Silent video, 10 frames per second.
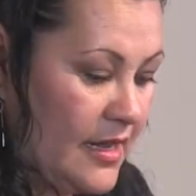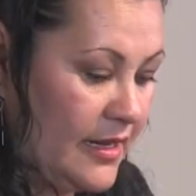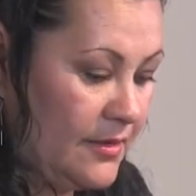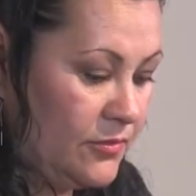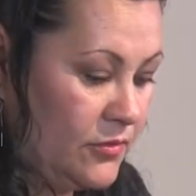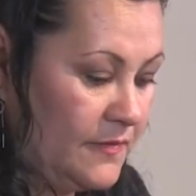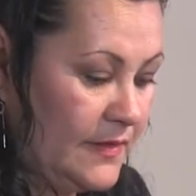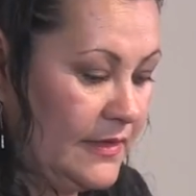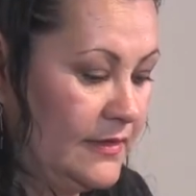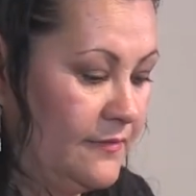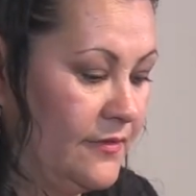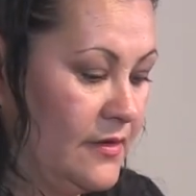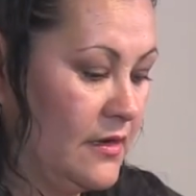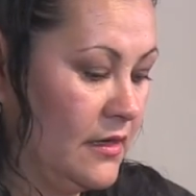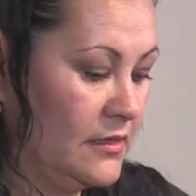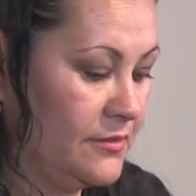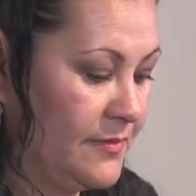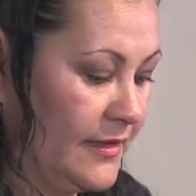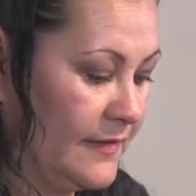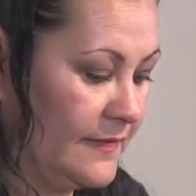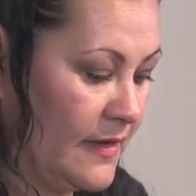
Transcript: And I'm using a different color because